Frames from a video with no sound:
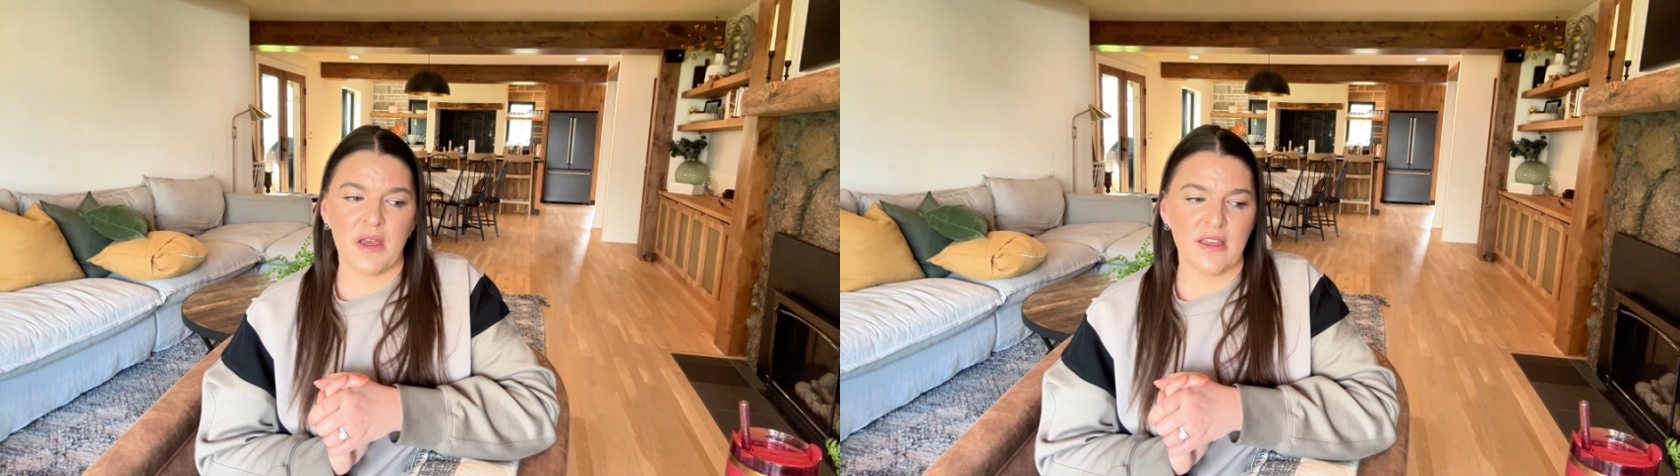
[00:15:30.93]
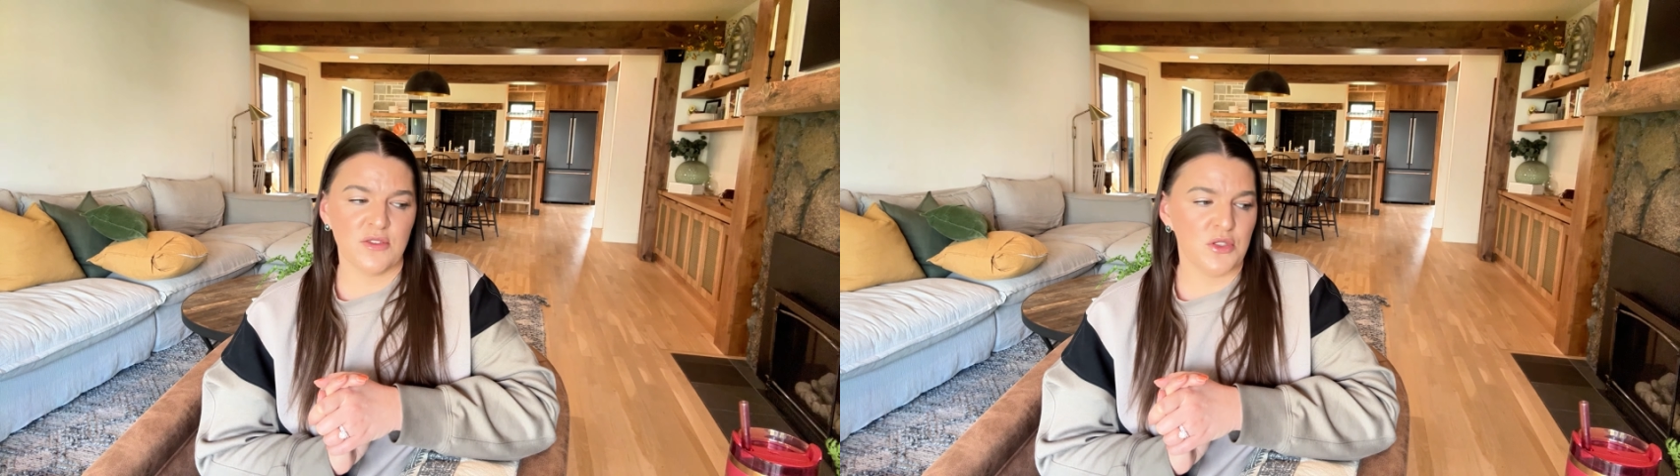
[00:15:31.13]

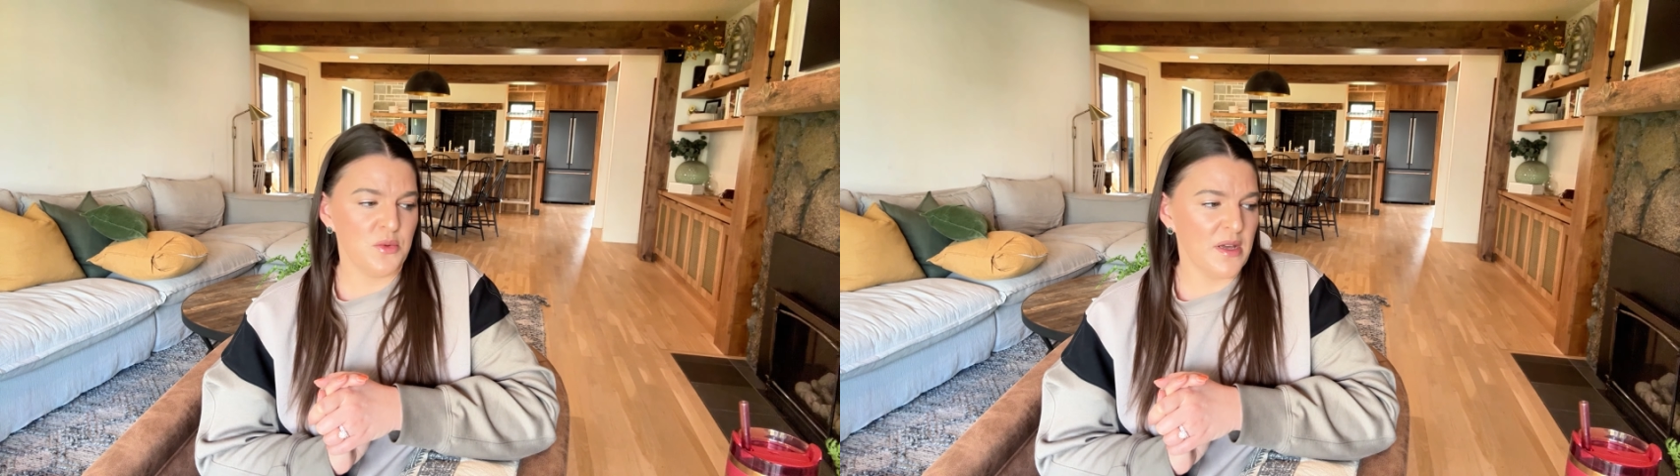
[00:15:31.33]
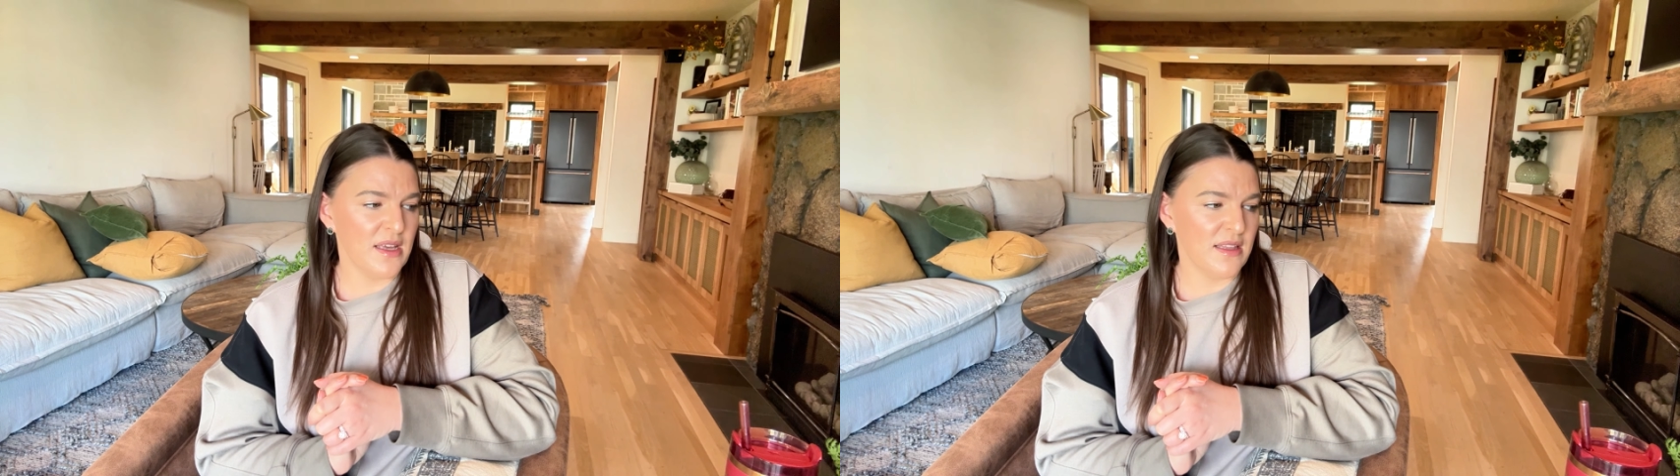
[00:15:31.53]

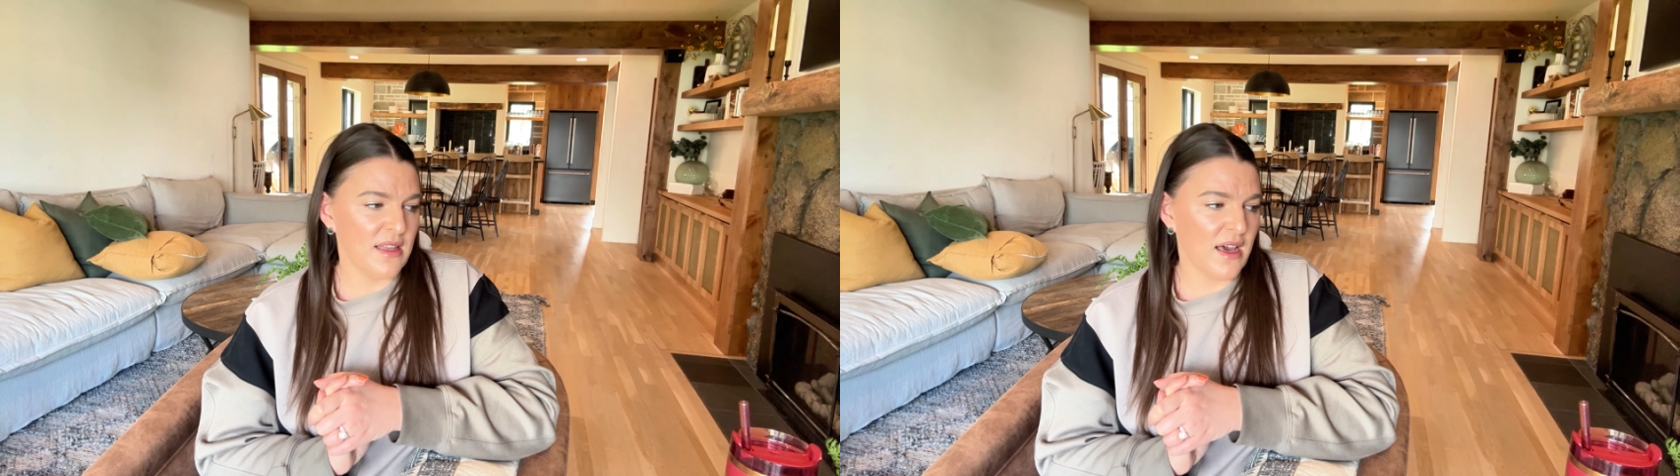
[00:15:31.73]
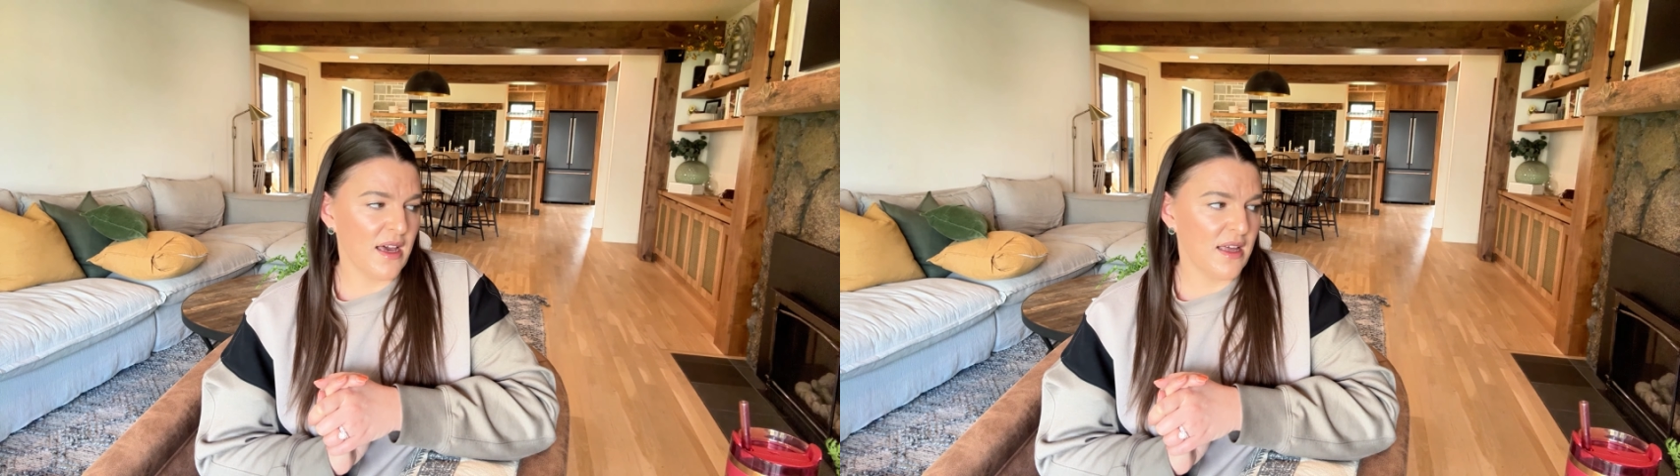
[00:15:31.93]
entryway
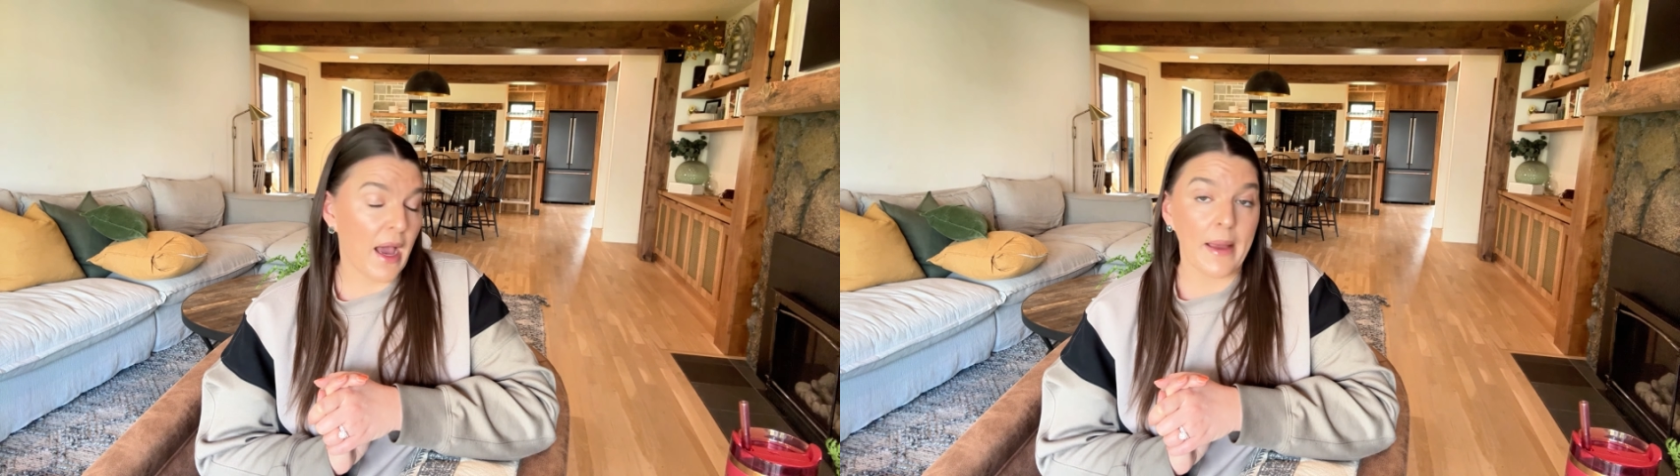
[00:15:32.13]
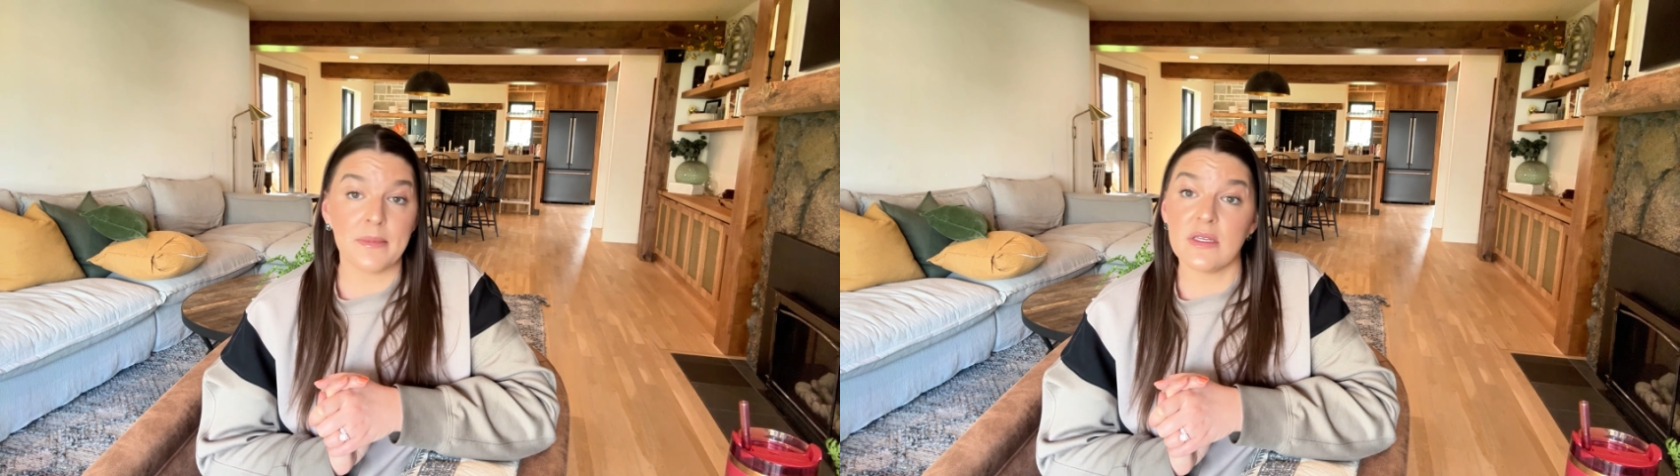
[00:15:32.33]
that I'm